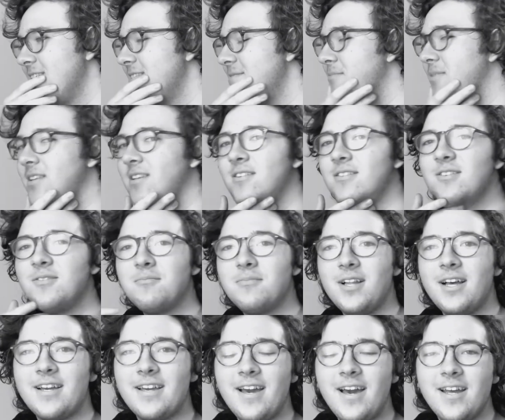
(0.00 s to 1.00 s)
But they're doing
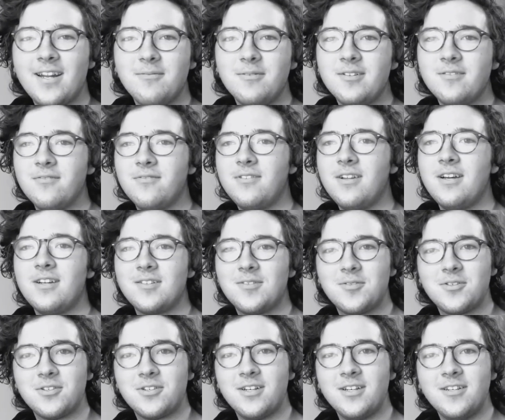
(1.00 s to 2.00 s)
Black Adam and Flash, which
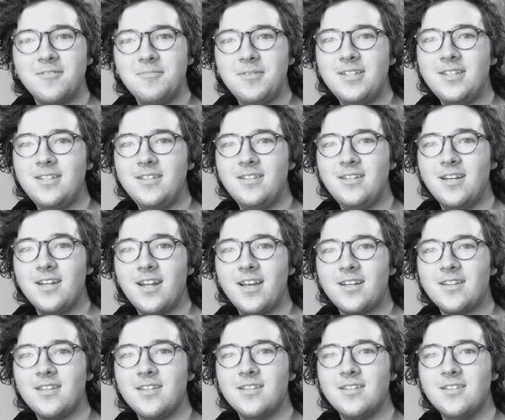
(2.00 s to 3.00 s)
are gonna be
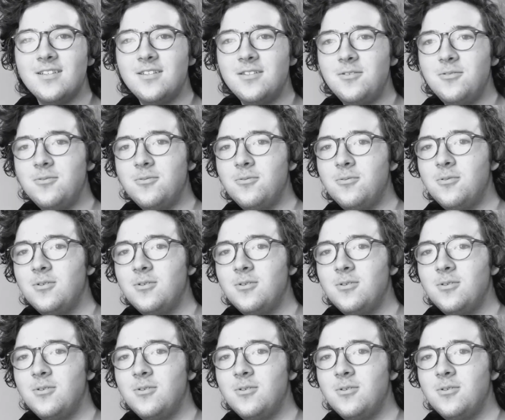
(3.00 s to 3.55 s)
connected to.